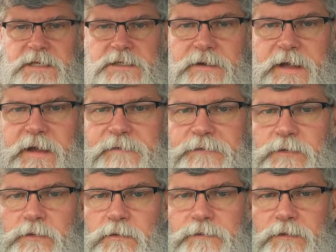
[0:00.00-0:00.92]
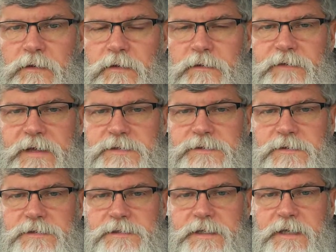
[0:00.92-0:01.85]
Don't have fuel for our
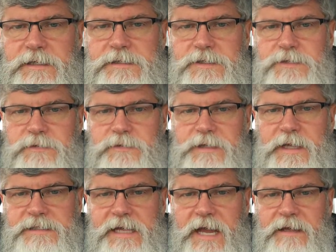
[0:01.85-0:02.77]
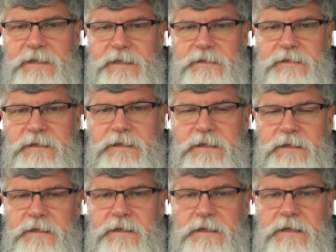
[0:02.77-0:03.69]
vessels. Yeah, exactly.
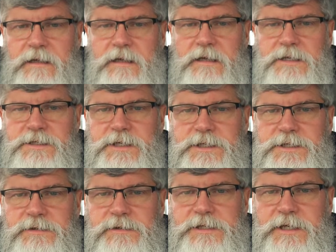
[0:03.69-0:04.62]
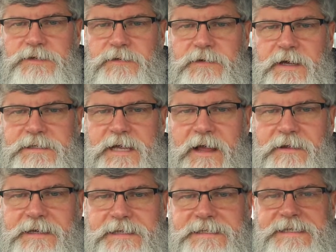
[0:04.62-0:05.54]
You can just use us for nice
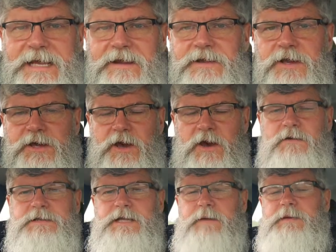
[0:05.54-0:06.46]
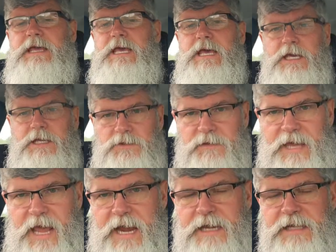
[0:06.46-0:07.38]
holidays. There you go, Debbie. You
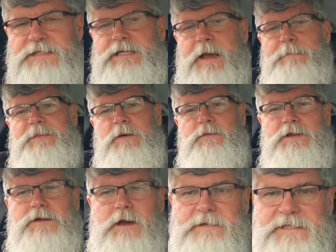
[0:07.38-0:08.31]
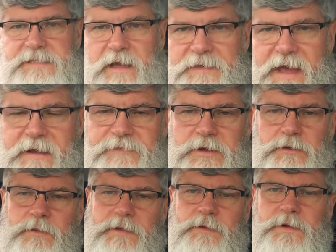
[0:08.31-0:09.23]
can, except that when you come to South Africa,
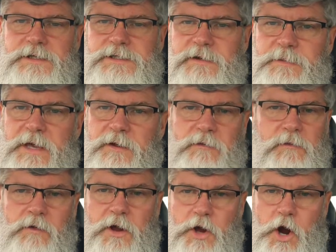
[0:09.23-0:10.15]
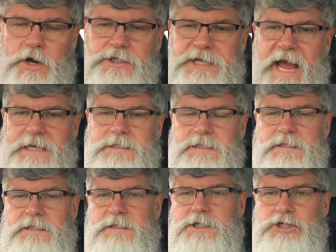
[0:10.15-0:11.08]
you run the risk of being carjacked,
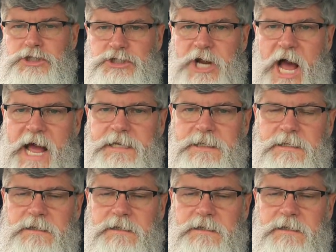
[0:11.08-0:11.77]
shot,